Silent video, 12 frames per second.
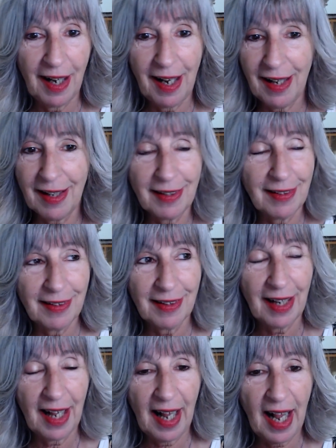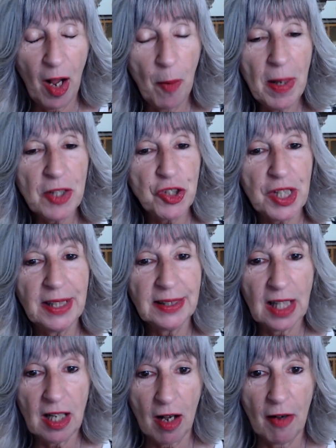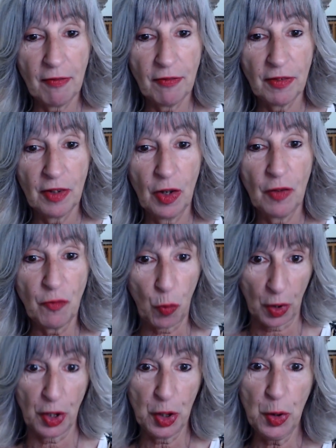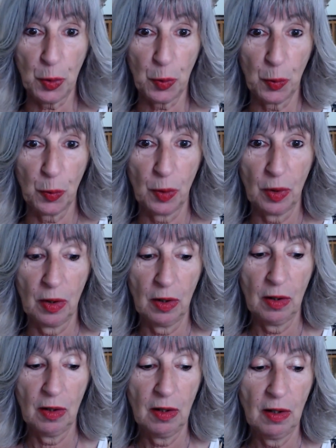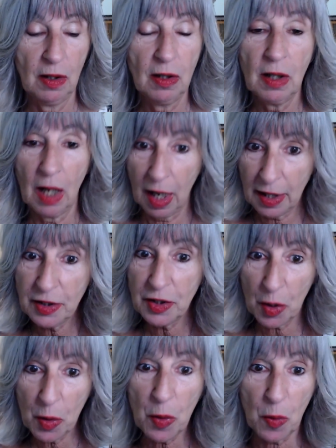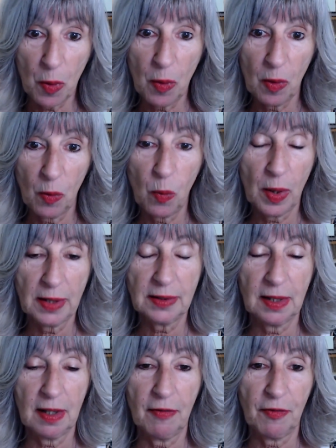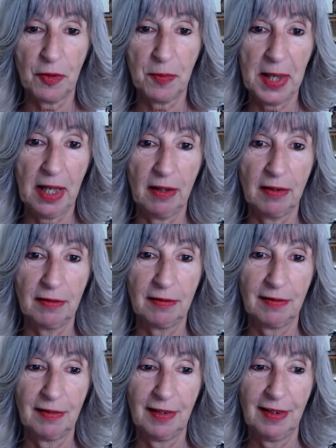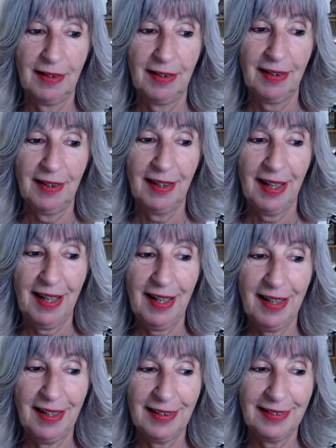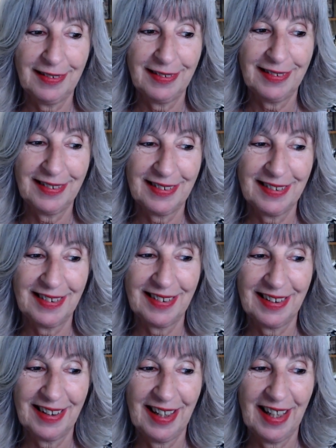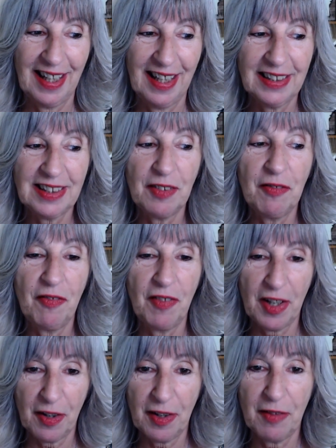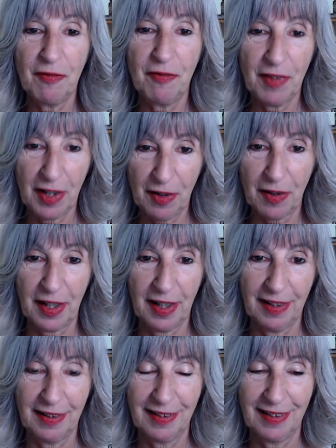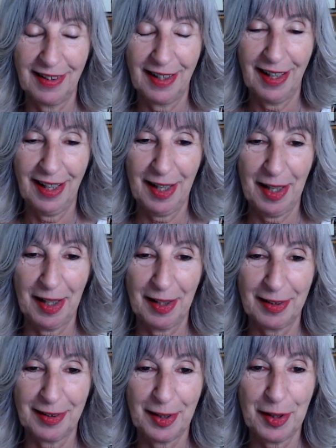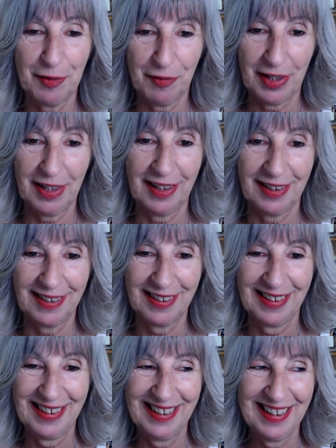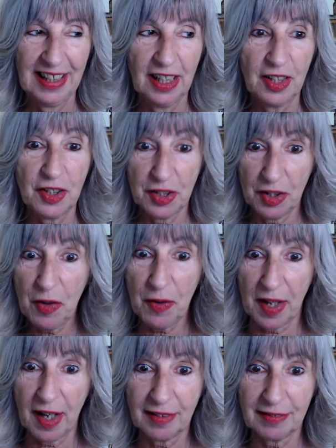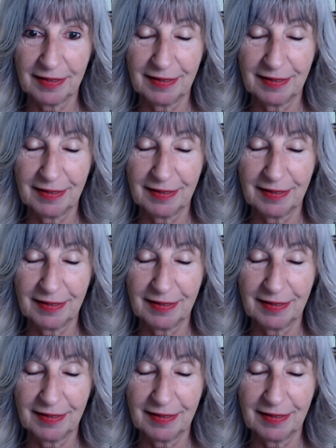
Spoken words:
and how much is enough for you. I know what is enough for me. And it's a very, very good feeling to know that